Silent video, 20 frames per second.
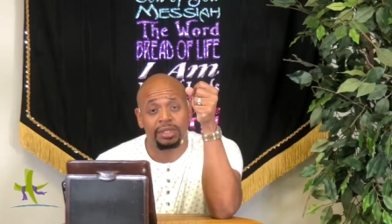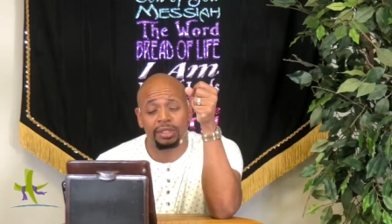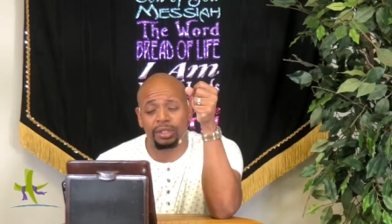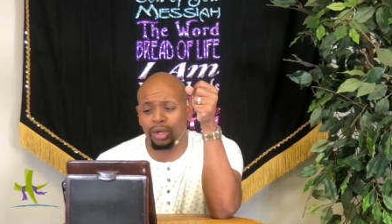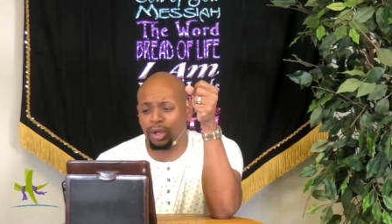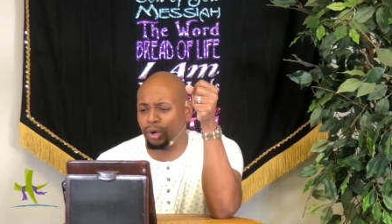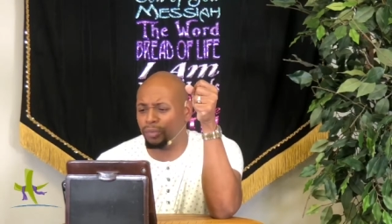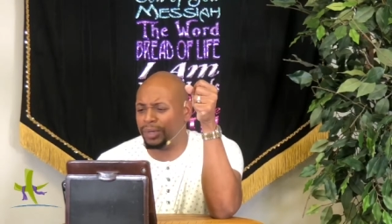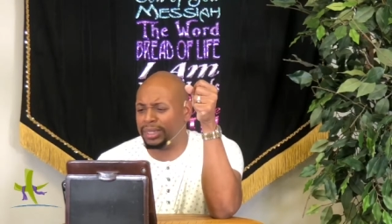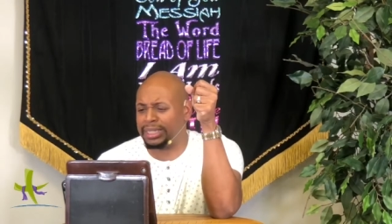
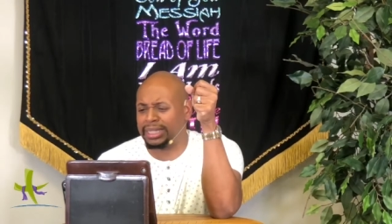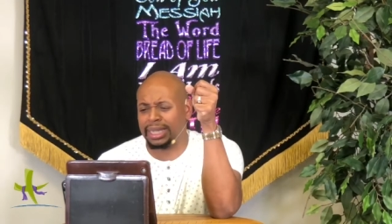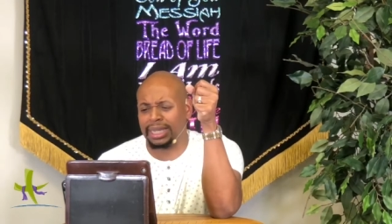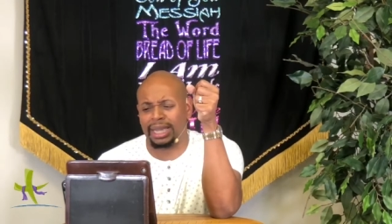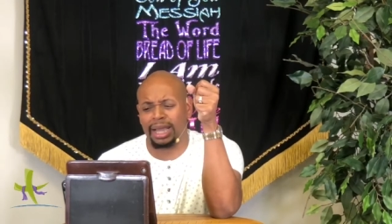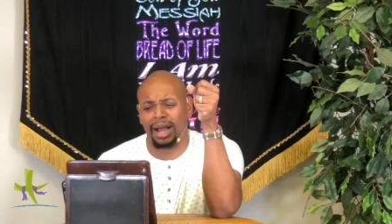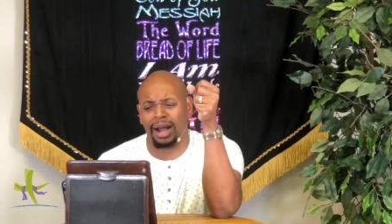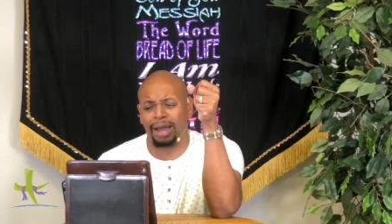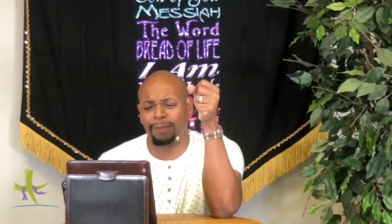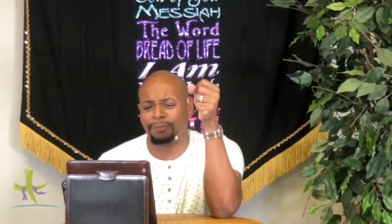Glory to
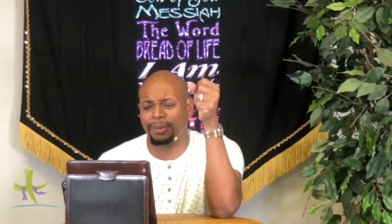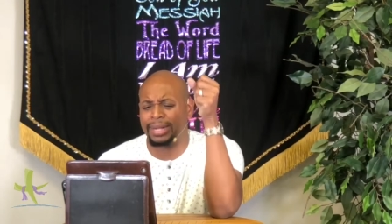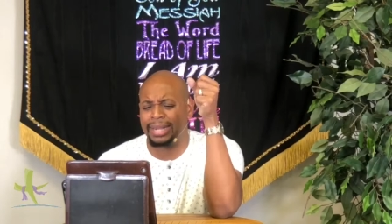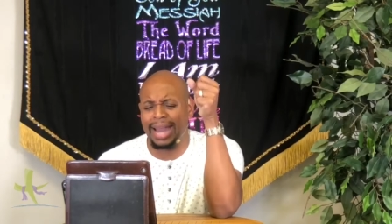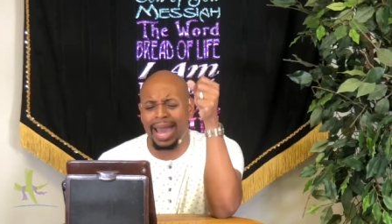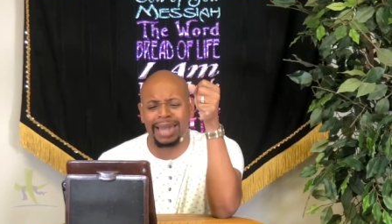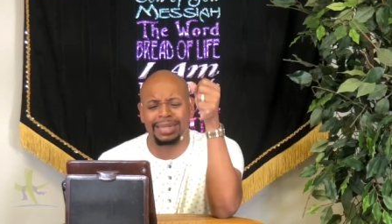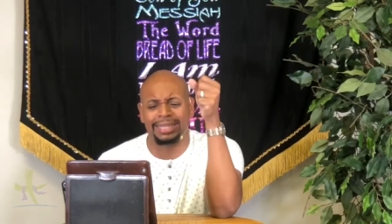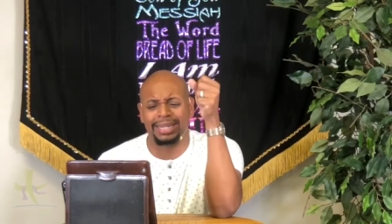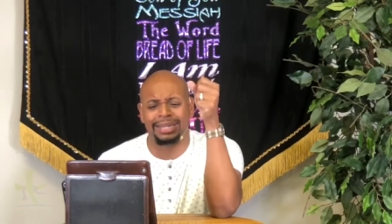God, but
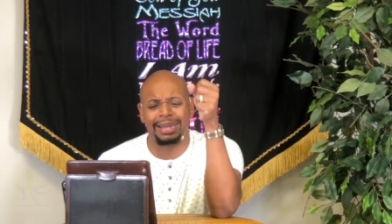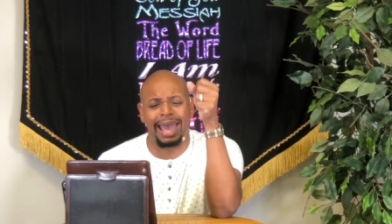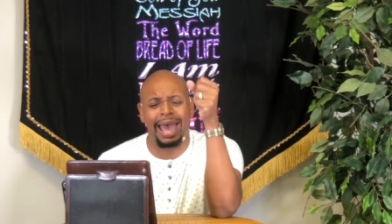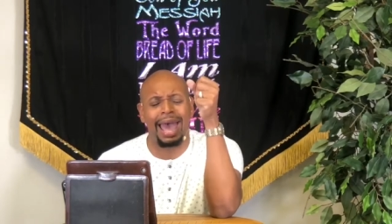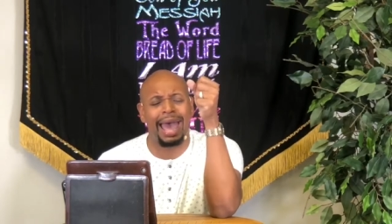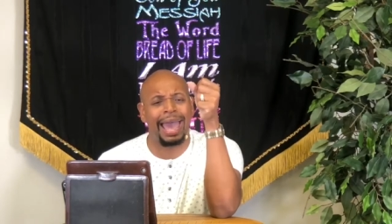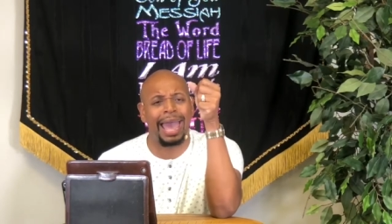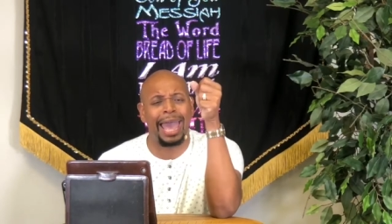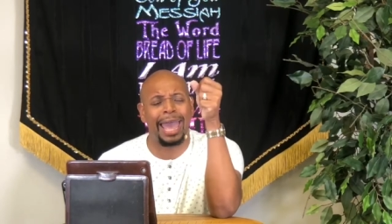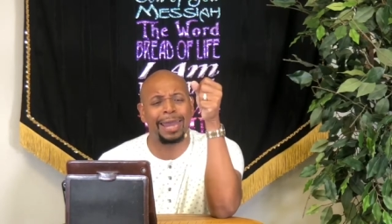not
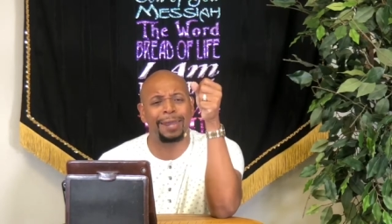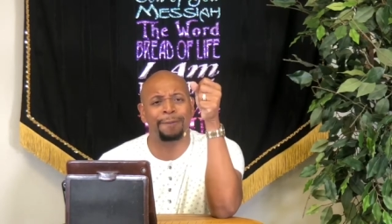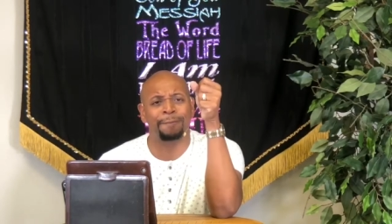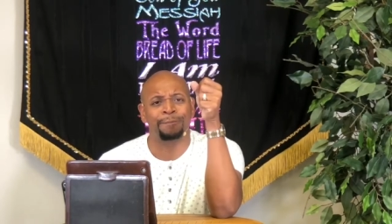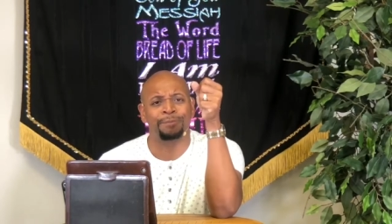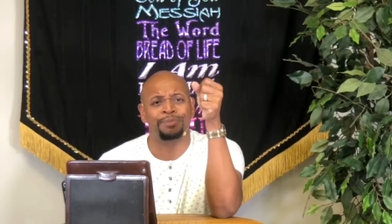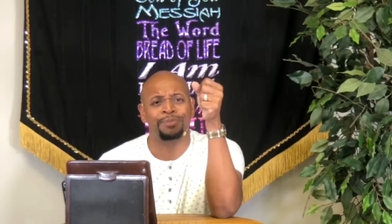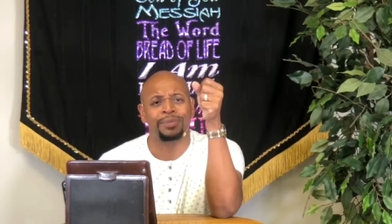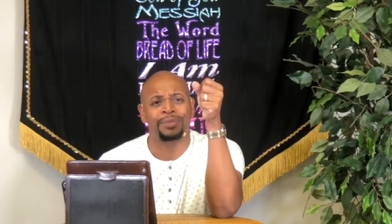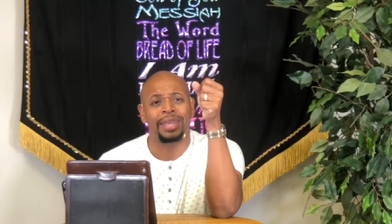denied.
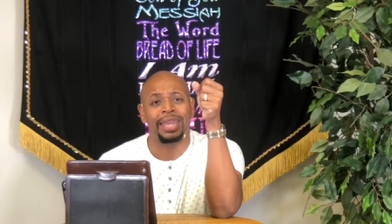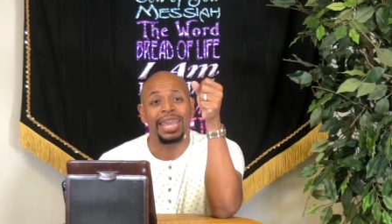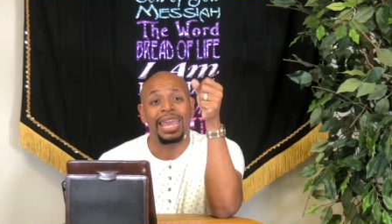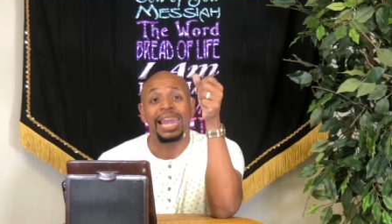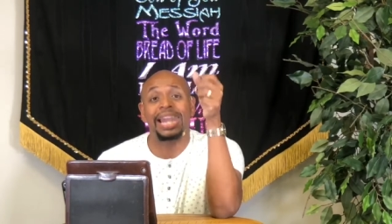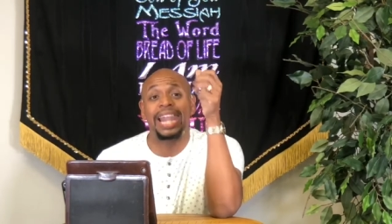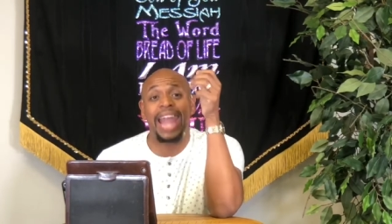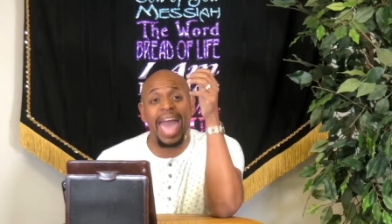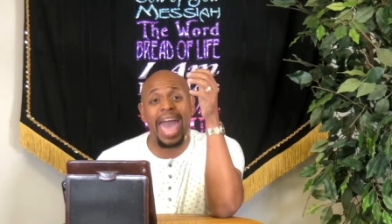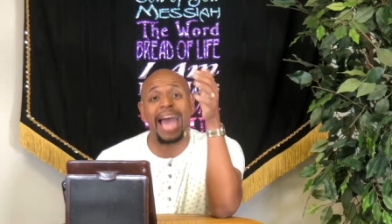
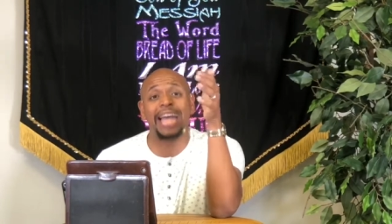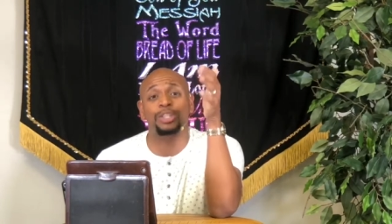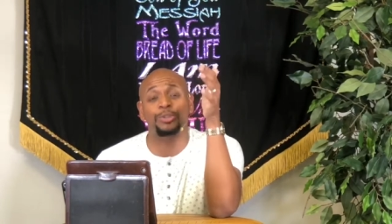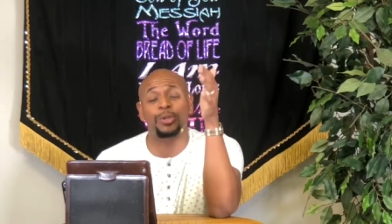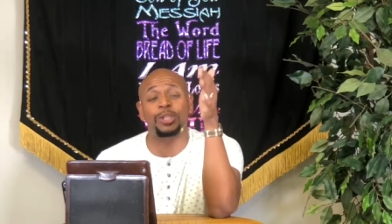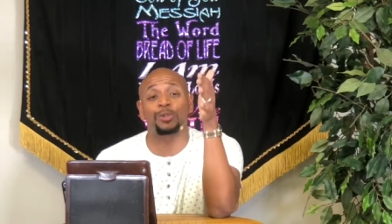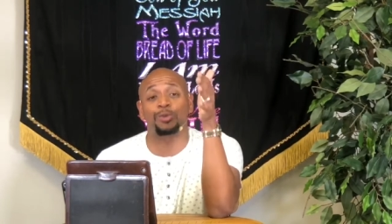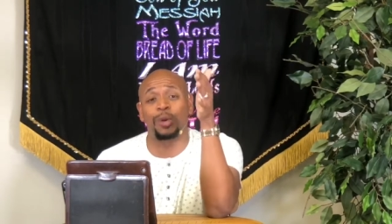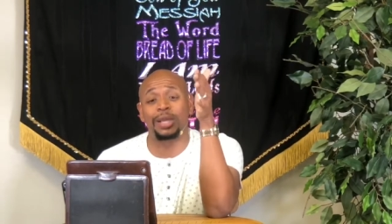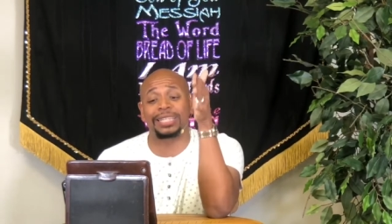
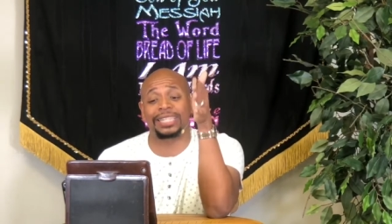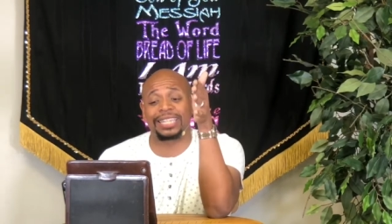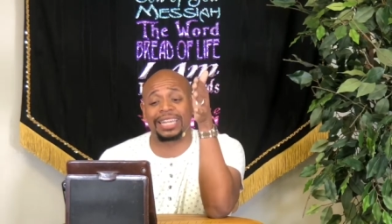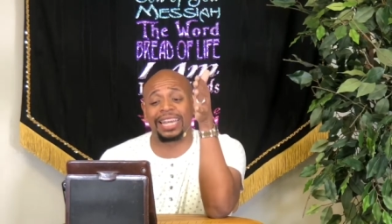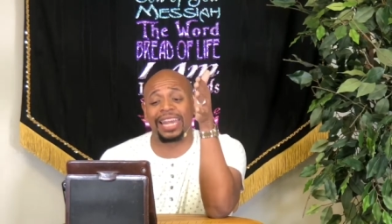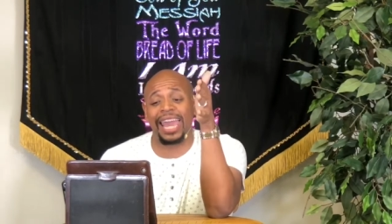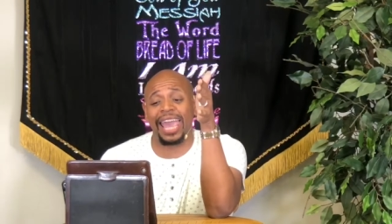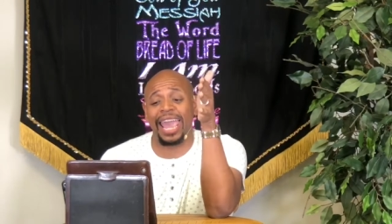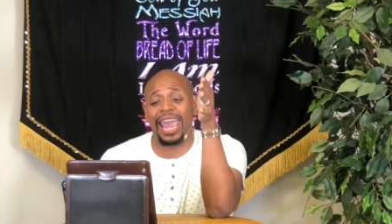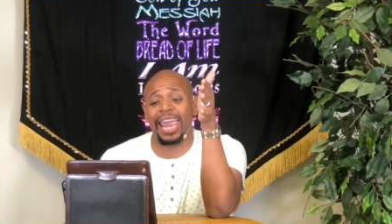Lazarus was
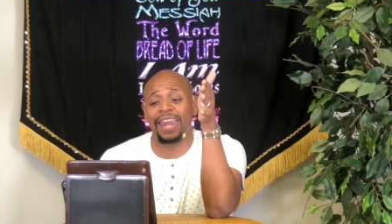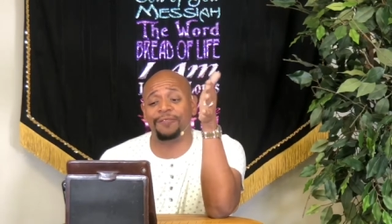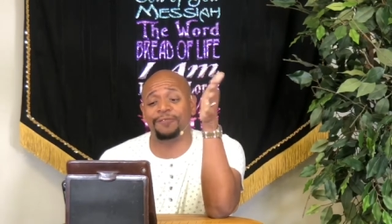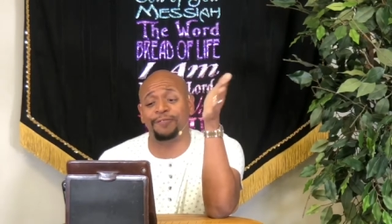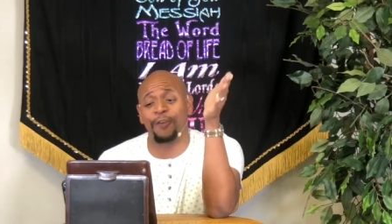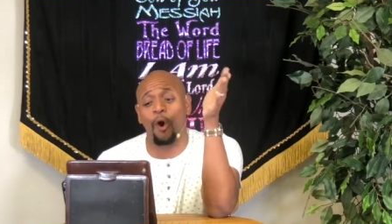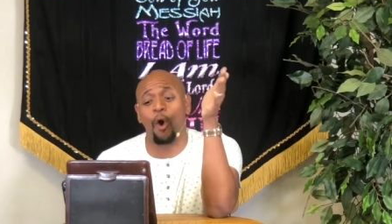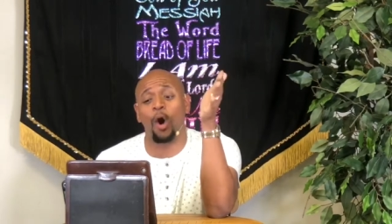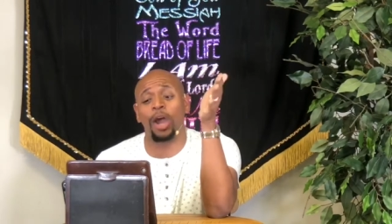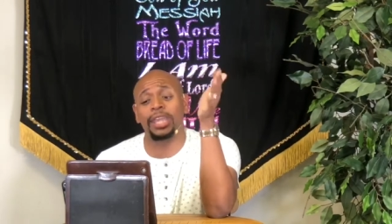delayed
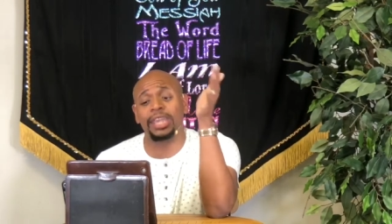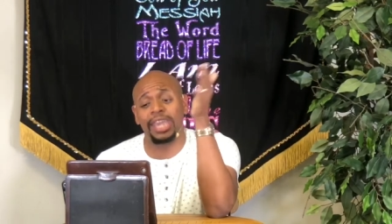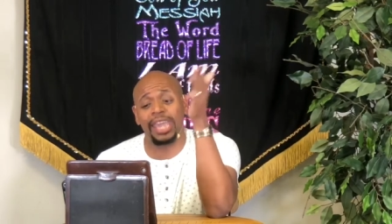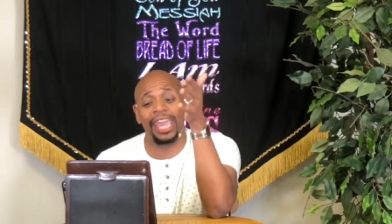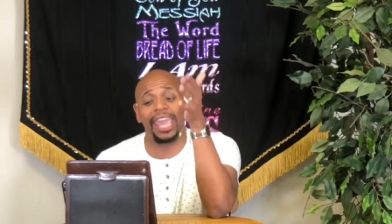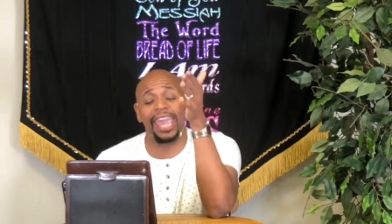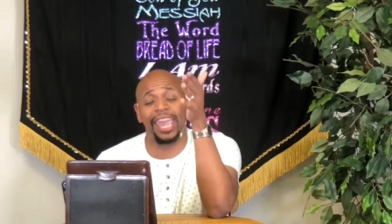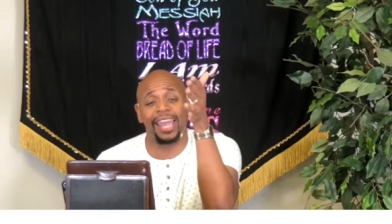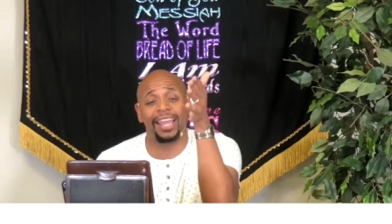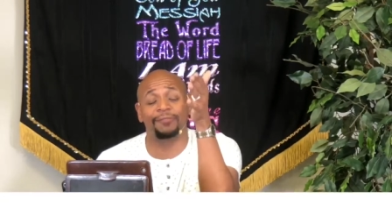four
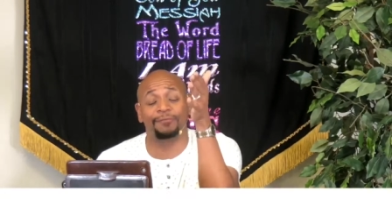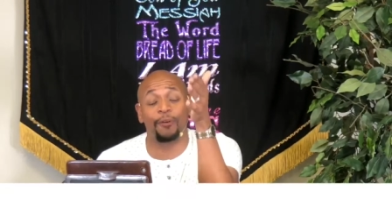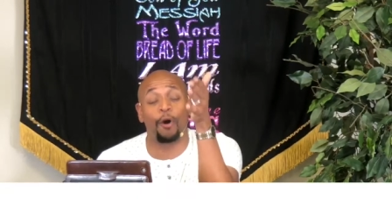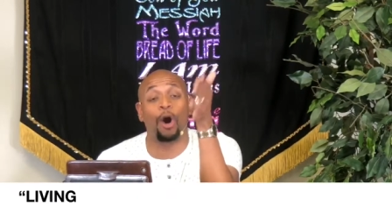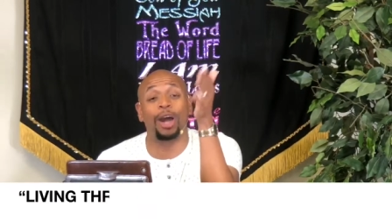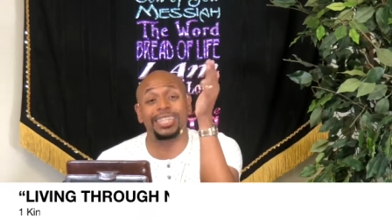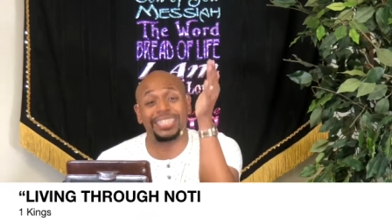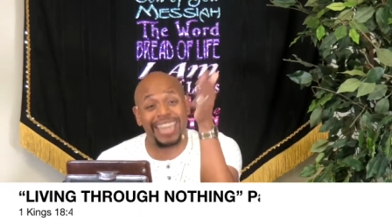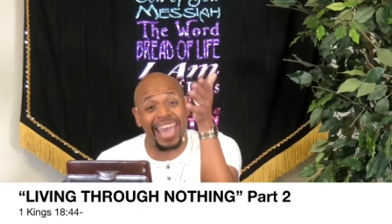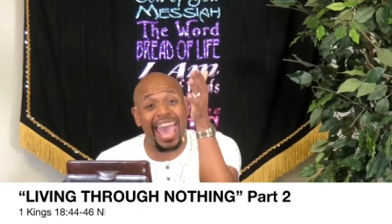years,
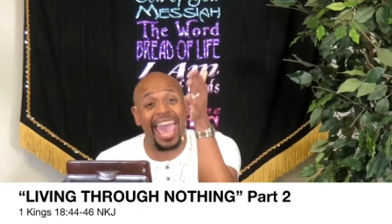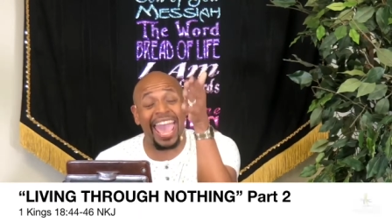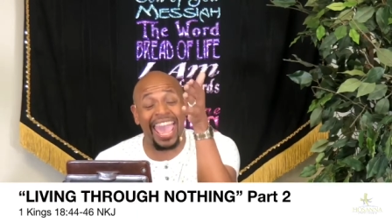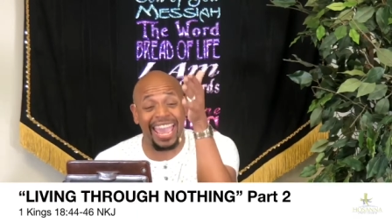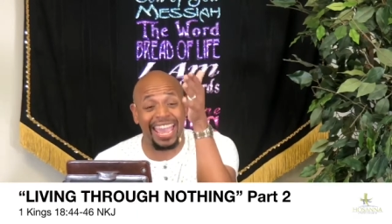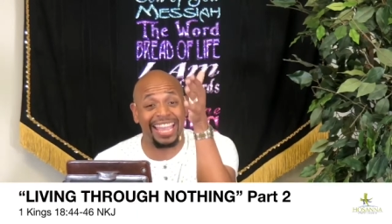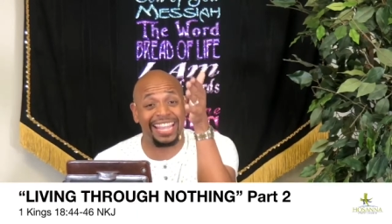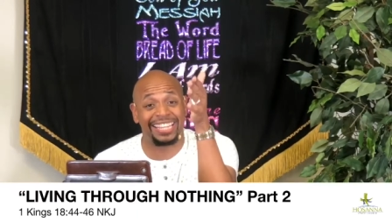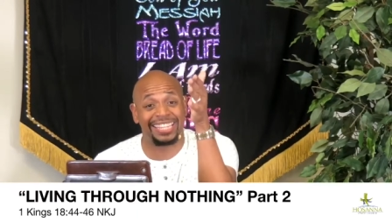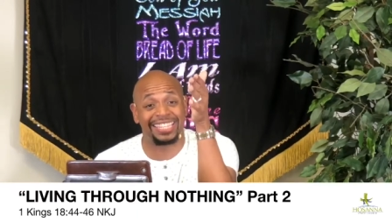four
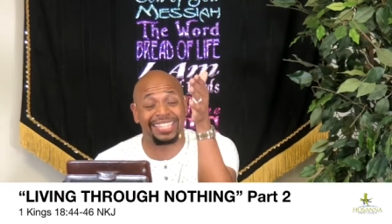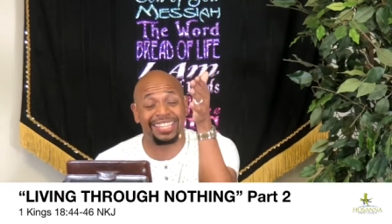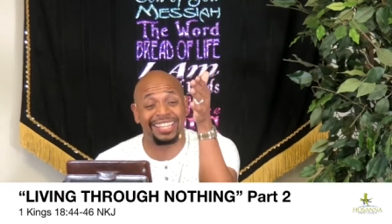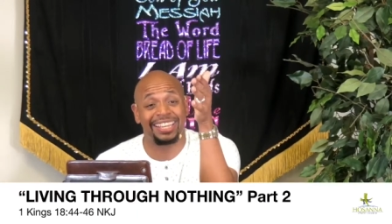days.